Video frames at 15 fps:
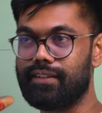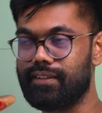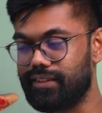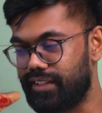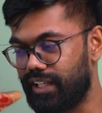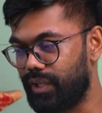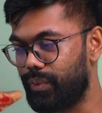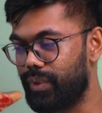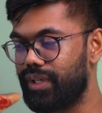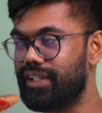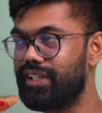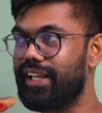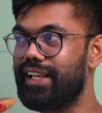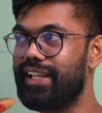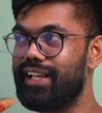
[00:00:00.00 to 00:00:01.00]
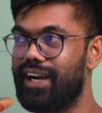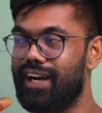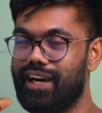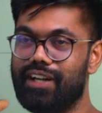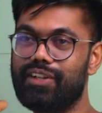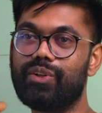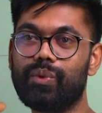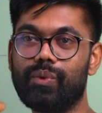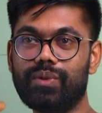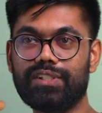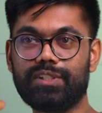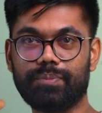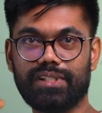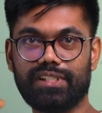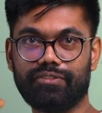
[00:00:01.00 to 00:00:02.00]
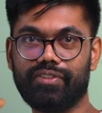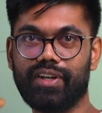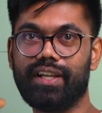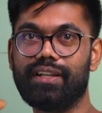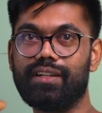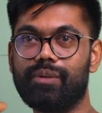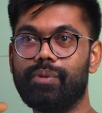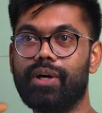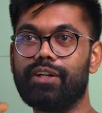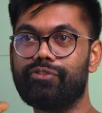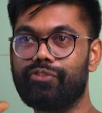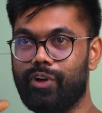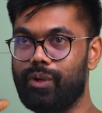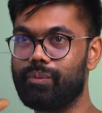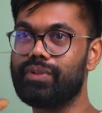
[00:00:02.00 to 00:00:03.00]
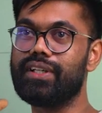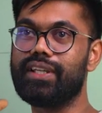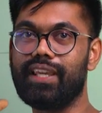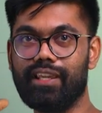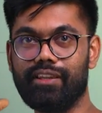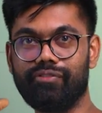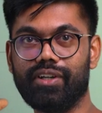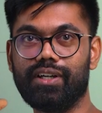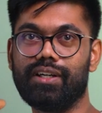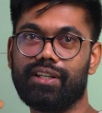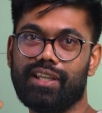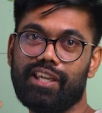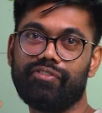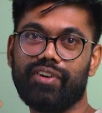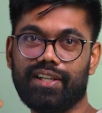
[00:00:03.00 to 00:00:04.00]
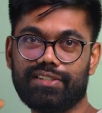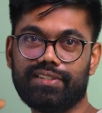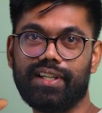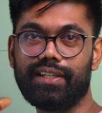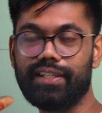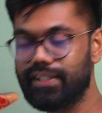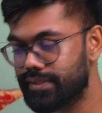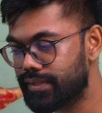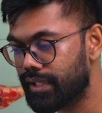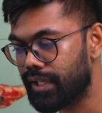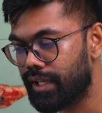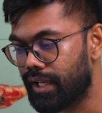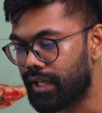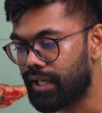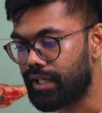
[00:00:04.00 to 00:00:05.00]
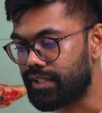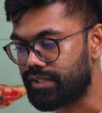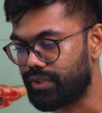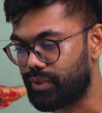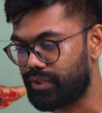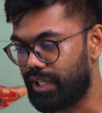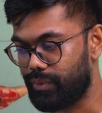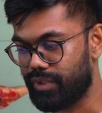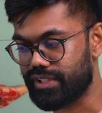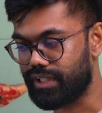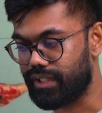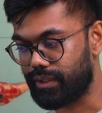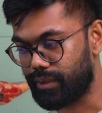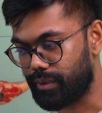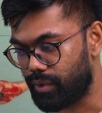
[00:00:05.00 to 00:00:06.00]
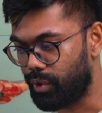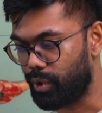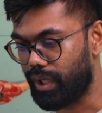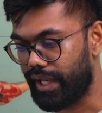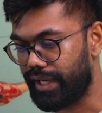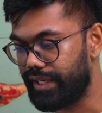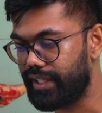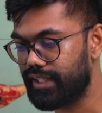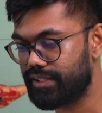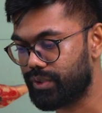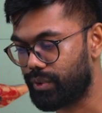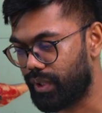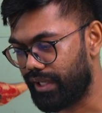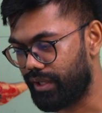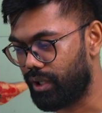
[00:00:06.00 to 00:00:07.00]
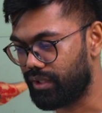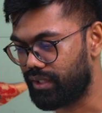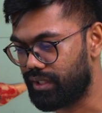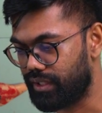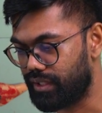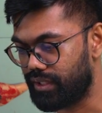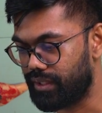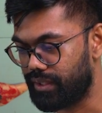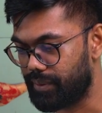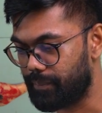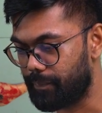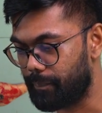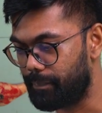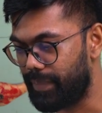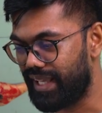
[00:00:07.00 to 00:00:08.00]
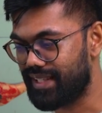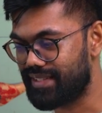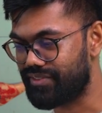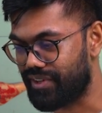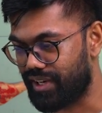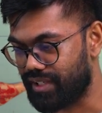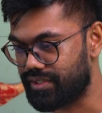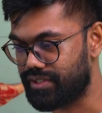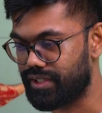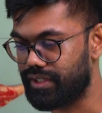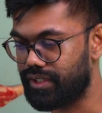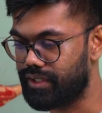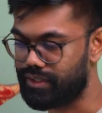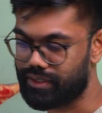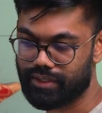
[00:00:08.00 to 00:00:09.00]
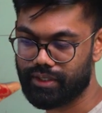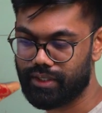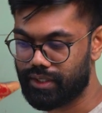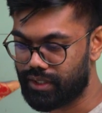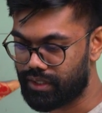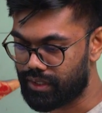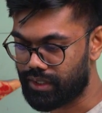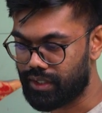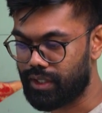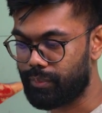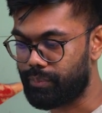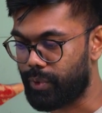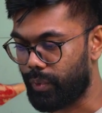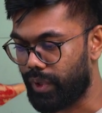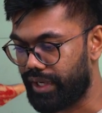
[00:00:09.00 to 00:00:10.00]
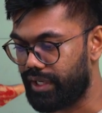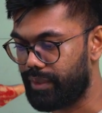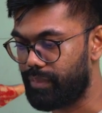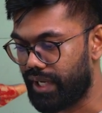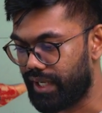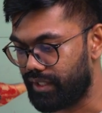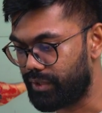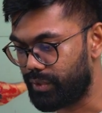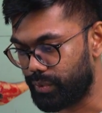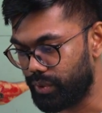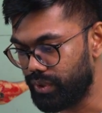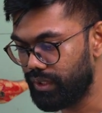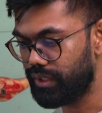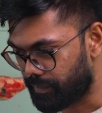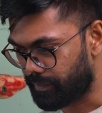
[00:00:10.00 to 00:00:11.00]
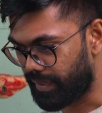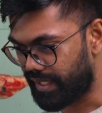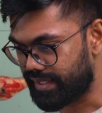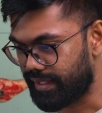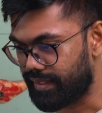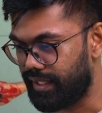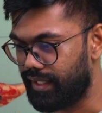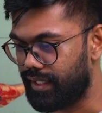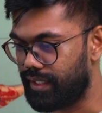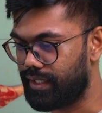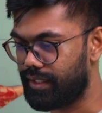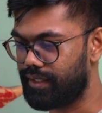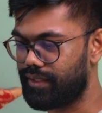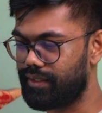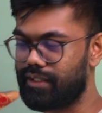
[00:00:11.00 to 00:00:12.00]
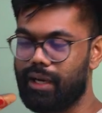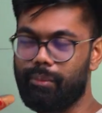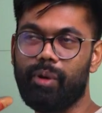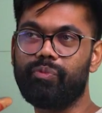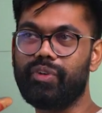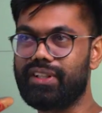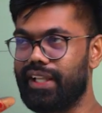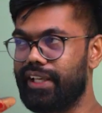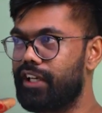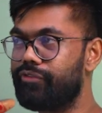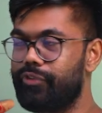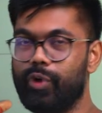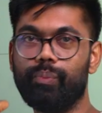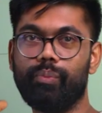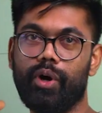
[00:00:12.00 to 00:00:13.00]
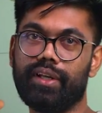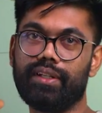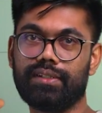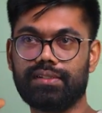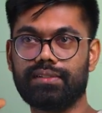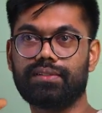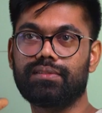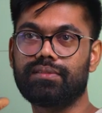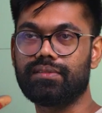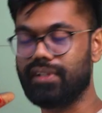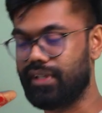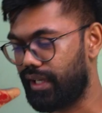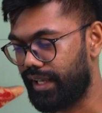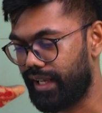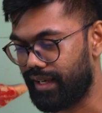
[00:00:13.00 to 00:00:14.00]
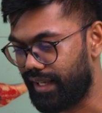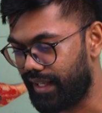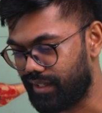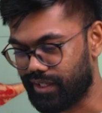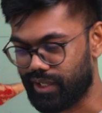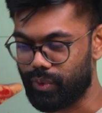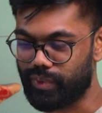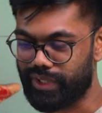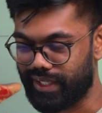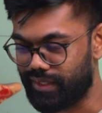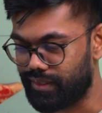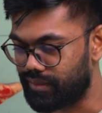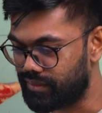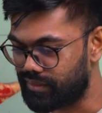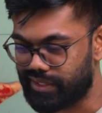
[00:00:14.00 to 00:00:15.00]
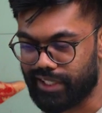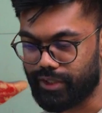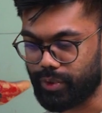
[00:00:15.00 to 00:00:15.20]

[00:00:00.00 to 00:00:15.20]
there weren't any hard rules specified apart from the key functionalities. So that was the whole idea. So I got the base structure provided by the tool, basically come up with like a few points. I had like around 10 to